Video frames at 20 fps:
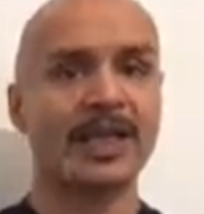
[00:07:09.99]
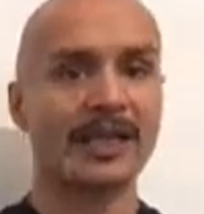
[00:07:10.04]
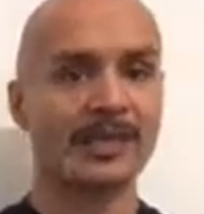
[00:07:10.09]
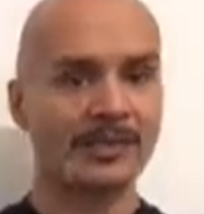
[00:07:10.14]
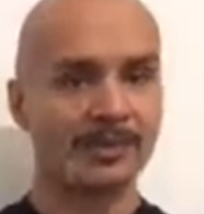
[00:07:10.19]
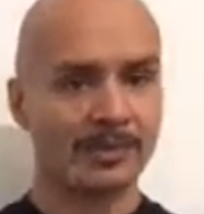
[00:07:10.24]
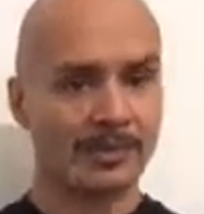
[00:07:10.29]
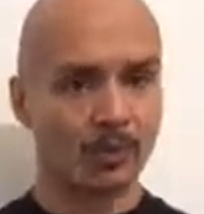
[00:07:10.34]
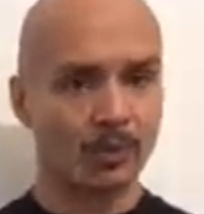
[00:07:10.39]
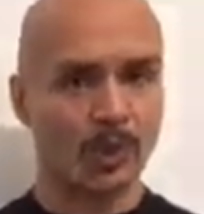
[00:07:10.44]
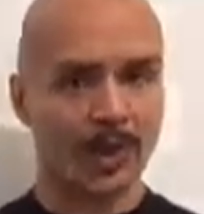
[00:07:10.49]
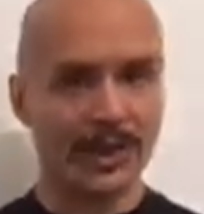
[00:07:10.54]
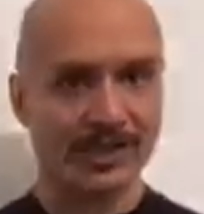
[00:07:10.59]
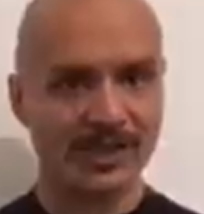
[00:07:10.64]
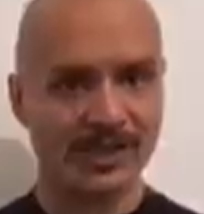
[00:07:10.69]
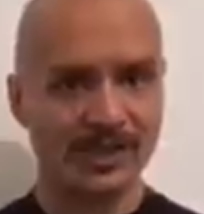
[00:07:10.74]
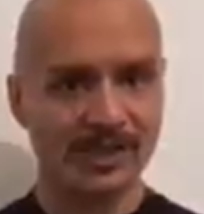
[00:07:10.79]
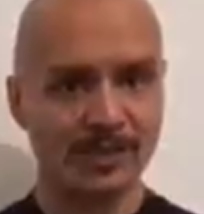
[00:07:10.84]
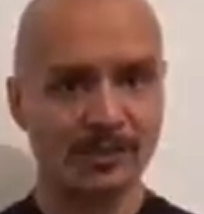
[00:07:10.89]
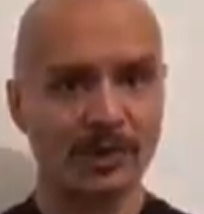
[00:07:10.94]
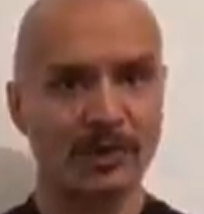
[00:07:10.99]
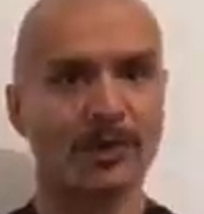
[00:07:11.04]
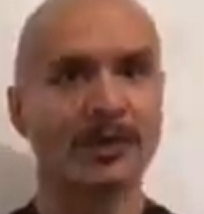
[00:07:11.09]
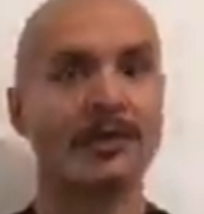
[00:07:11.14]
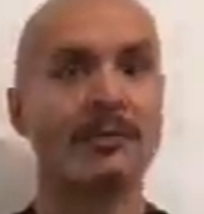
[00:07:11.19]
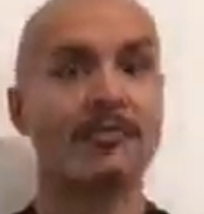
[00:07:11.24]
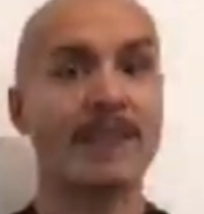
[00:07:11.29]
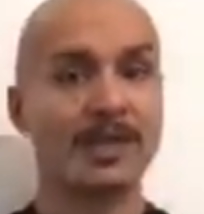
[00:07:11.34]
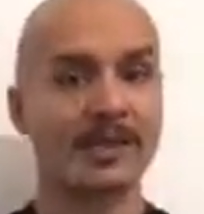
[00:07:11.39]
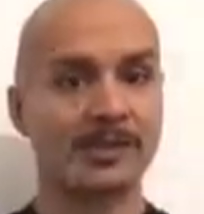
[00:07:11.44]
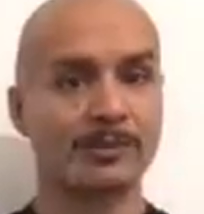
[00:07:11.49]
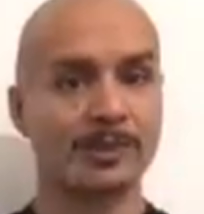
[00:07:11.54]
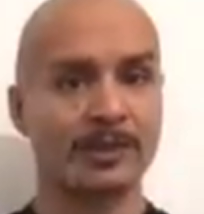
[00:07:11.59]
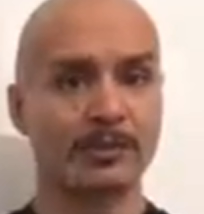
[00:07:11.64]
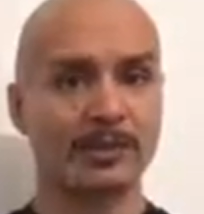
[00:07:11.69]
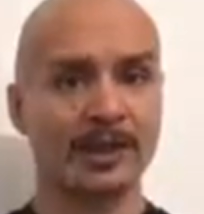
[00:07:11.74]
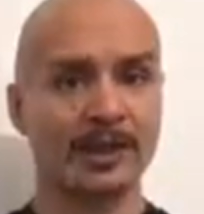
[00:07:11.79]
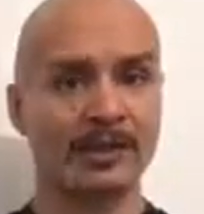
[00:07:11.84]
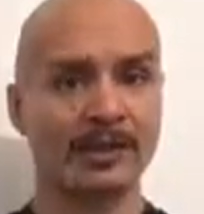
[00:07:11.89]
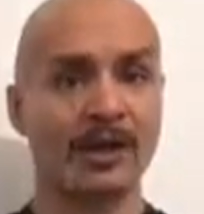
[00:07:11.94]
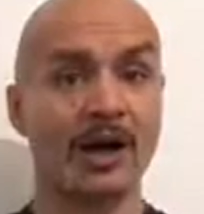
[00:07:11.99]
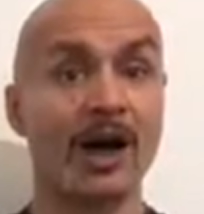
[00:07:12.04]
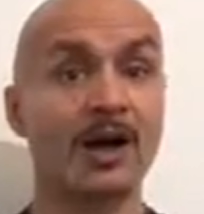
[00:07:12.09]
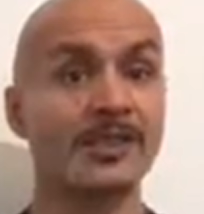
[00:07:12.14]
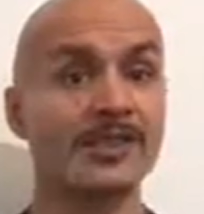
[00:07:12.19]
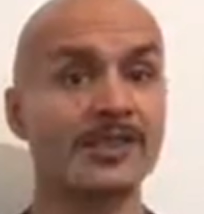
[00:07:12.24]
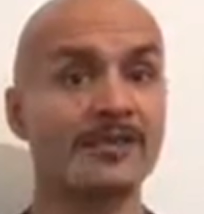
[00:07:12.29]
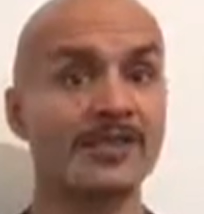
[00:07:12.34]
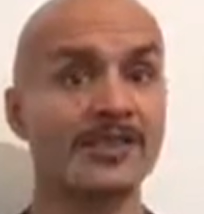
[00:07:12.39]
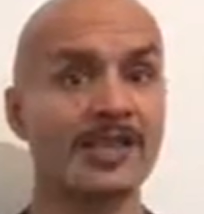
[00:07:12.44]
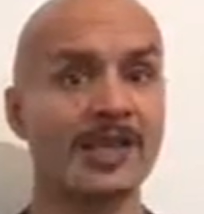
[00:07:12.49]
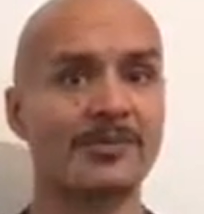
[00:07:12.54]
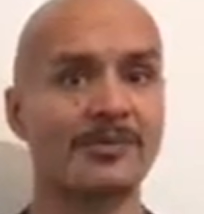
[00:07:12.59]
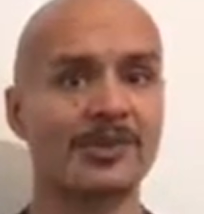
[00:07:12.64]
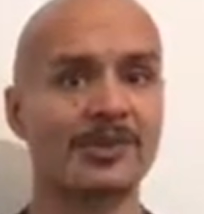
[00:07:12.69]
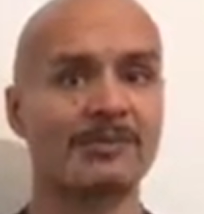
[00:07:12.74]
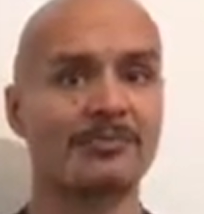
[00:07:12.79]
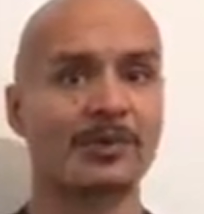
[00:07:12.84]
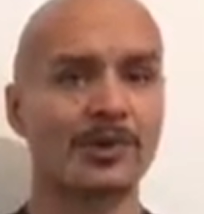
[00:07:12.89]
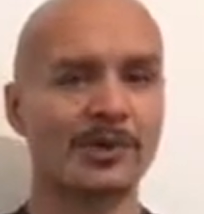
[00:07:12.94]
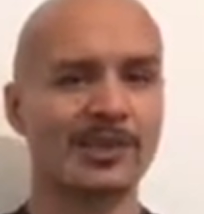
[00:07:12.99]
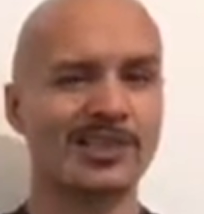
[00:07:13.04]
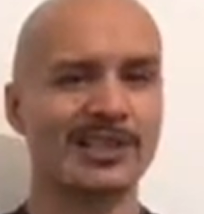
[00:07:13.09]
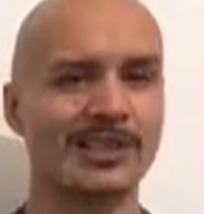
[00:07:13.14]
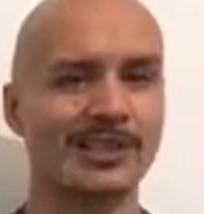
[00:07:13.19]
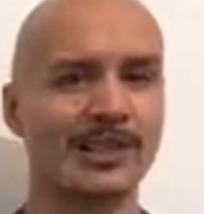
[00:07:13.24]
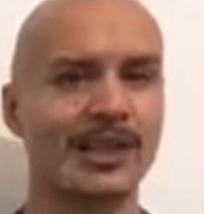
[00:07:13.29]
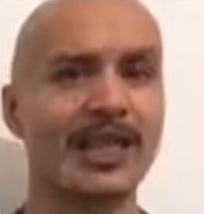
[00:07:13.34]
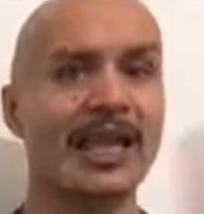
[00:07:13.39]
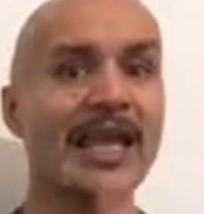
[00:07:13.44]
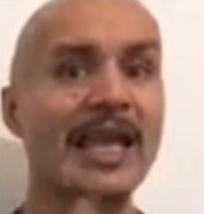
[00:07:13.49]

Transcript: it's the waist is small, it makes them look bigger. Art of deception, Bruce Lee.